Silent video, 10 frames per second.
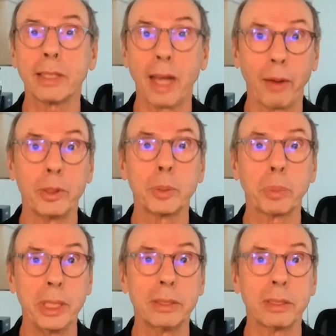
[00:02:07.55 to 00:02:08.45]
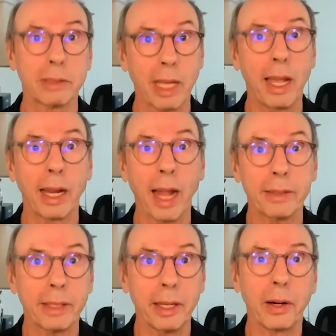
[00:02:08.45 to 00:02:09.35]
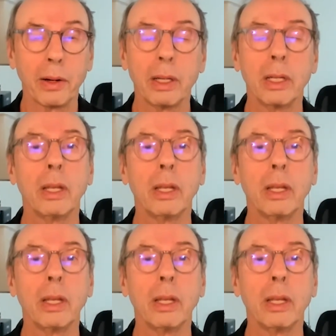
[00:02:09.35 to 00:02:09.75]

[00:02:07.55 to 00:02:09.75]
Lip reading: And I was pleased to say I got there.